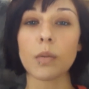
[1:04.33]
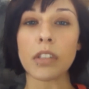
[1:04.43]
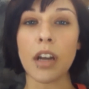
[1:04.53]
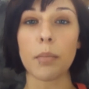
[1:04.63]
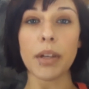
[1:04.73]

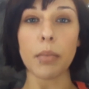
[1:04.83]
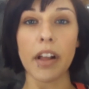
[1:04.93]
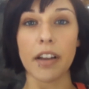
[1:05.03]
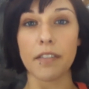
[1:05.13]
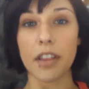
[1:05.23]
will not be
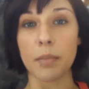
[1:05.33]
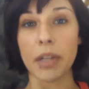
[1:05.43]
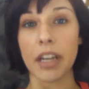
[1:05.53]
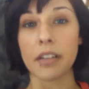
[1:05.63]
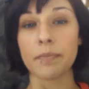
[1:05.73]
applying for them
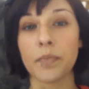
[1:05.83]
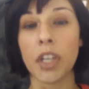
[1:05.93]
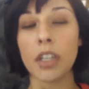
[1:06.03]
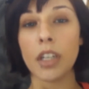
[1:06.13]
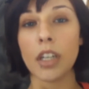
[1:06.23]
again.
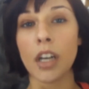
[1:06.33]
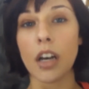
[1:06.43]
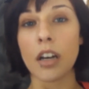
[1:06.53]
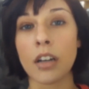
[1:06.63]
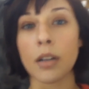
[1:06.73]

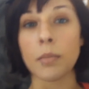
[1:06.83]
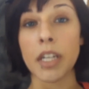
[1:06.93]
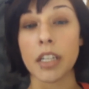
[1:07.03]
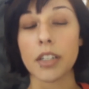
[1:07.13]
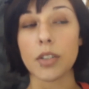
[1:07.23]

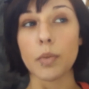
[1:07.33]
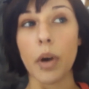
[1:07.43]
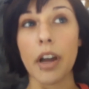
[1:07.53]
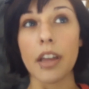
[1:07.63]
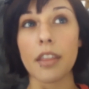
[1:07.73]
And here's
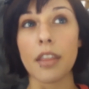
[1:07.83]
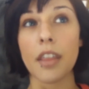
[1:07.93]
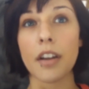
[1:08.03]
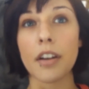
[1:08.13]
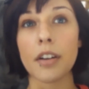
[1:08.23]
why.
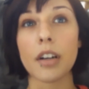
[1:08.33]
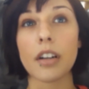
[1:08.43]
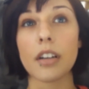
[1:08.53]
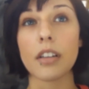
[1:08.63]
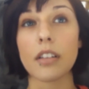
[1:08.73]

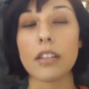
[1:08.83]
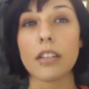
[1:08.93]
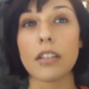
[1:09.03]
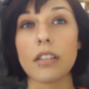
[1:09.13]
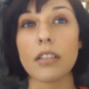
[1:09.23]
Their
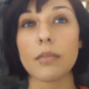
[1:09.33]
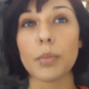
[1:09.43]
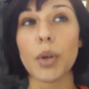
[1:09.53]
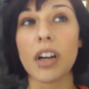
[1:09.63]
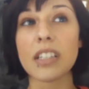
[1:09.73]

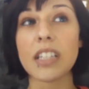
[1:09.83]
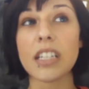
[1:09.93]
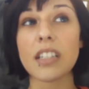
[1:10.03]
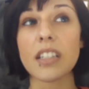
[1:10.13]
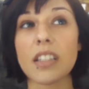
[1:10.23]

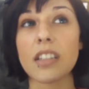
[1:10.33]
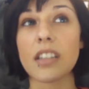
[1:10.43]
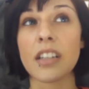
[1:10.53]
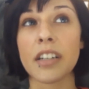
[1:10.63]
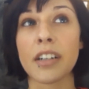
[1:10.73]
process,
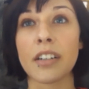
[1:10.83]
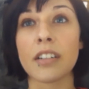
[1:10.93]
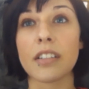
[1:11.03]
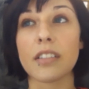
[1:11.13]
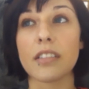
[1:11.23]

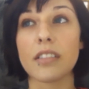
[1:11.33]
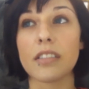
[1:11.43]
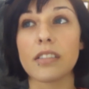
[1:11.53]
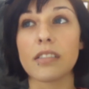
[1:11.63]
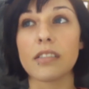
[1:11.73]
their
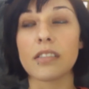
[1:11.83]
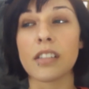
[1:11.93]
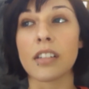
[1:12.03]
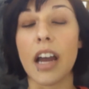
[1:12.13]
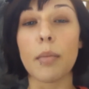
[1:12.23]

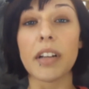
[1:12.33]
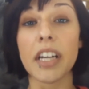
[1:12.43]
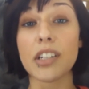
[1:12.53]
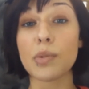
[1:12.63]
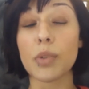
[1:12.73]

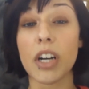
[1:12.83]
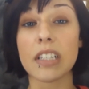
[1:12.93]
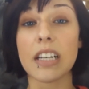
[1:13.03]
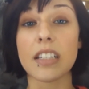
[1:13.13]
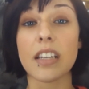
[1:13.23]
application
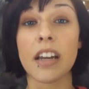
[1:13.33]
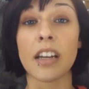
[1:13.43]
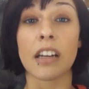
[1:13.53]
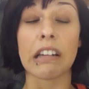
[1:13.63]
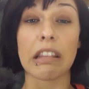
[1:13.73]
process
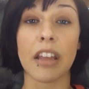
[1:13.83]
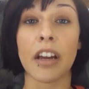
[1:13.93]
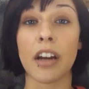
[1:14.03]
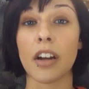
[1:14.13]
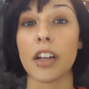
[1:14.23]
and
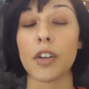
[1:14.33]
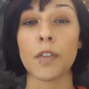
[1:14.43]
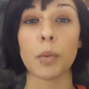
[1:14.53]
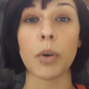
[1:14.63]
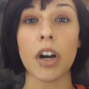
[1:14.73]
their
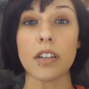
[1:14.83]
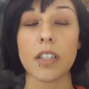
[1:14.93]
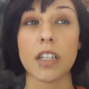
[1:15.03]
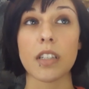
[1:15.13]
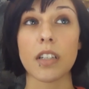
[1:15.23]
interview
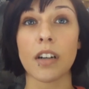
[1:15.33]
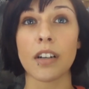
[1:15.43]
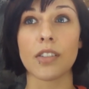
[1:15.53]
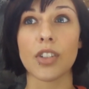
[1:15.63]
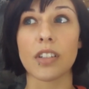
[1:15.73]
process
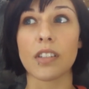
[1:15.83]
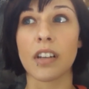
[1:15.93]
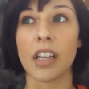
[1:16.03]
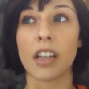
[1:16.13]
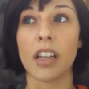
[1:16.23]
are just
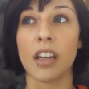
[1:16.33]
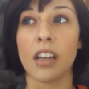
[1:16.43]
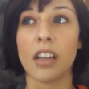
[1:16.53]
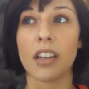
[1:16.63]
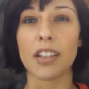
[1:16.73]
like
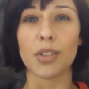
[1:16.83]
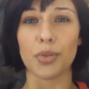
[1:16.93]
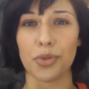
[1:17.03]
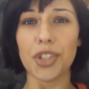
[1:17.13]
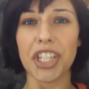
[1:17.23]

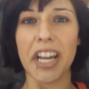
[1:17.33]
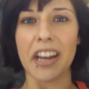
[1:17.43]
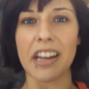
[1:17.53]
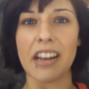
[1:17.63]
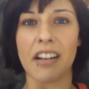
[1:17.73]

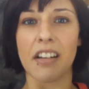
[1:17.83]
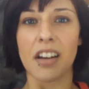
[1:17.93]
excruciating.